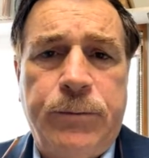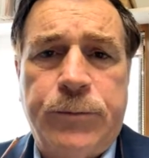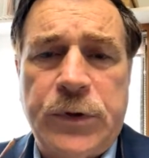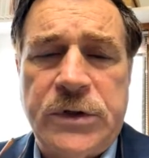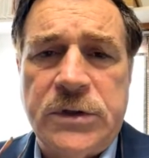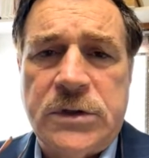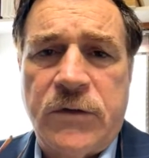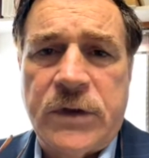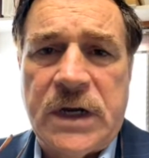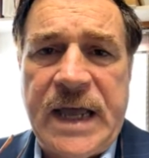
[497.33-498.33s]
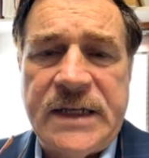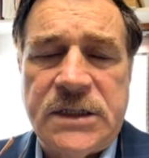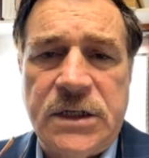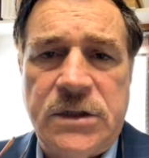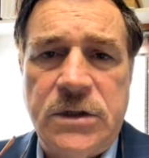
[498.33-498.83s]
produced over the
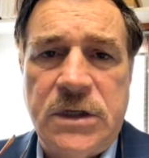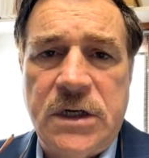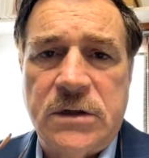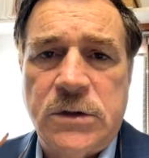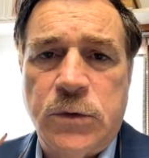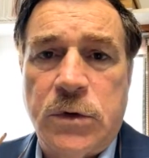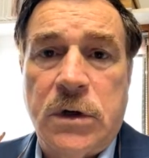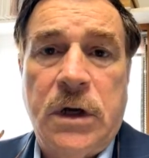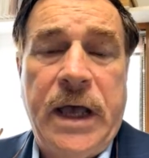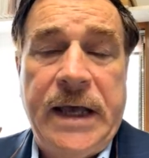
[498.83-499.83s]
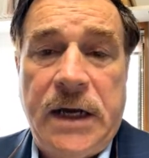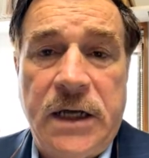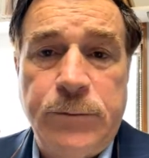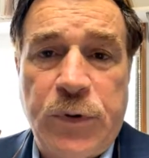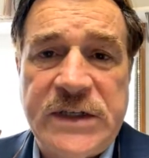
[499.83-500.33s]
last 2 years were at
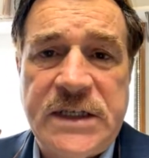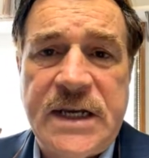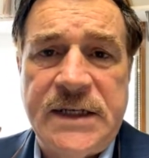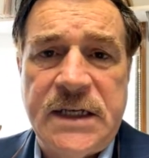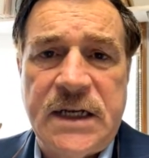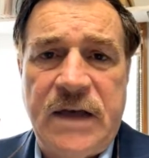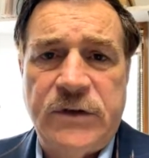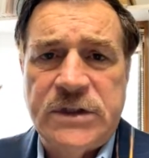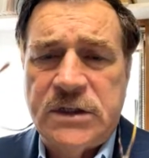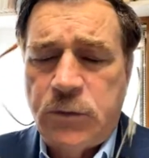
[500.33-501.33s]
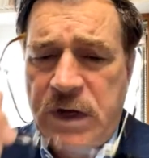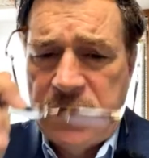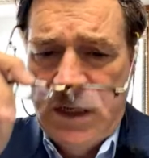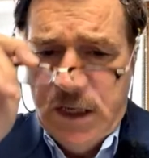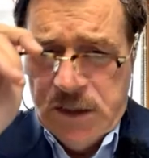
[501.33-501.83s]
unprecedented levels as
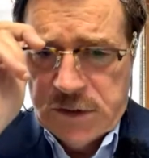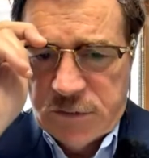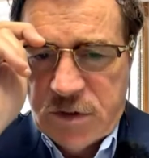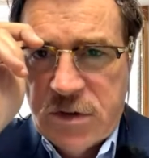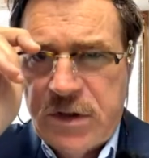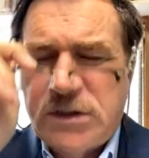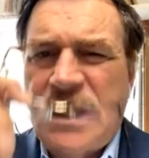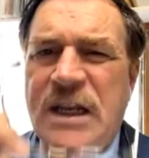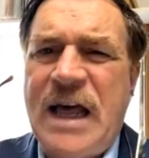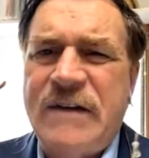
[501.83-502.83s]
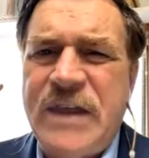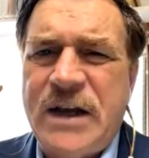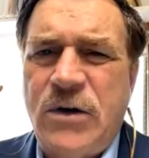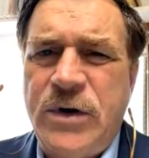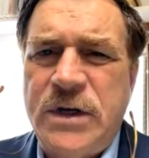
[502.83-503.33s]
well. So there's a lot of that
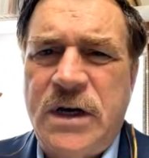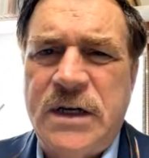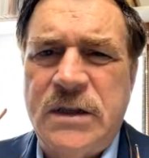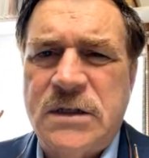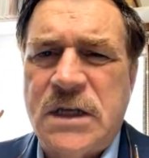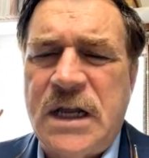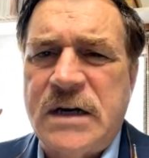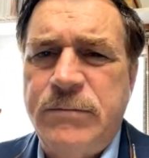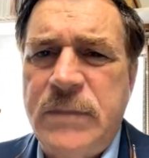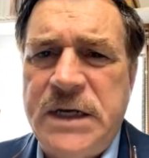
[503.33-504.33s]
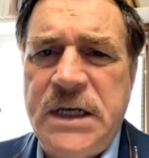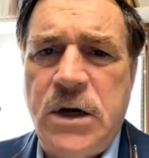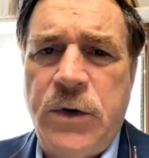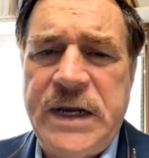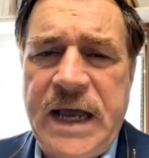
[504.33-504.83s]
going on, and there's a lot of money
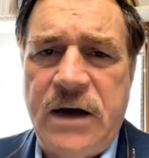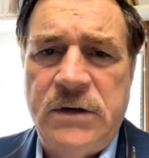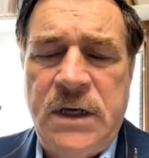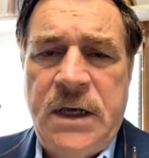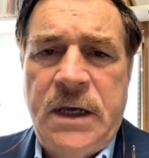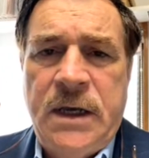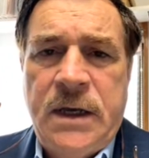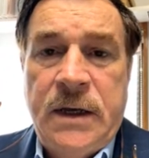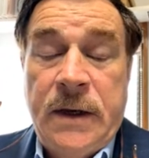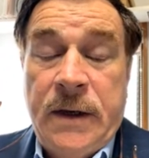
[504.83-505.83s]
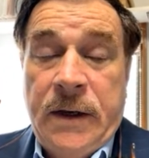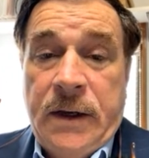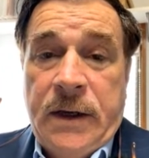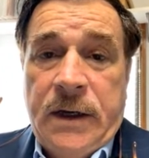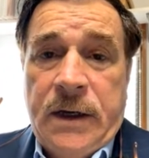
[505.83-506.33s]
going out,
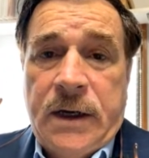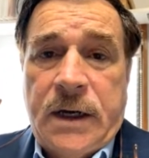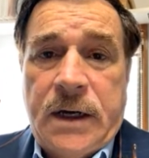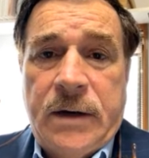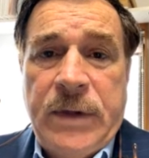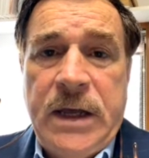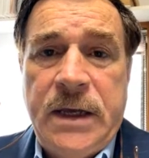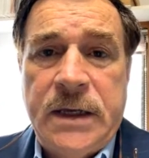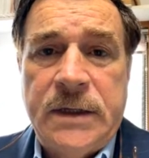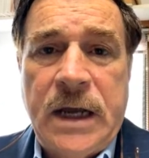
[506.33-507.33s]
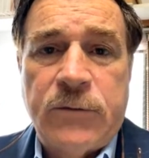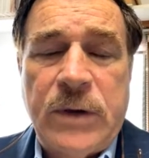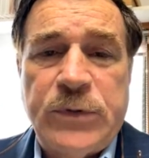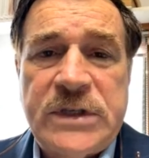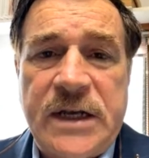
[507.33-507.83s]
not
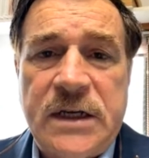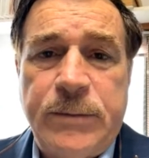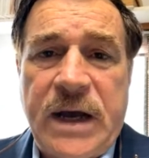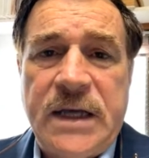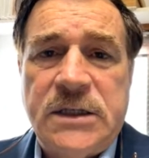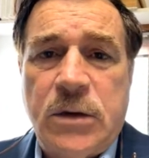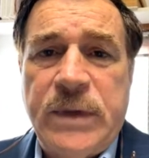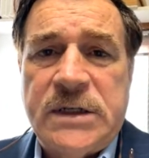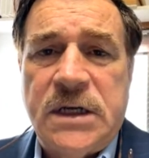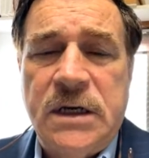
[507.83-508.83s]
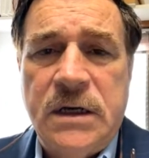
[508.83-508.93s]
represented by so much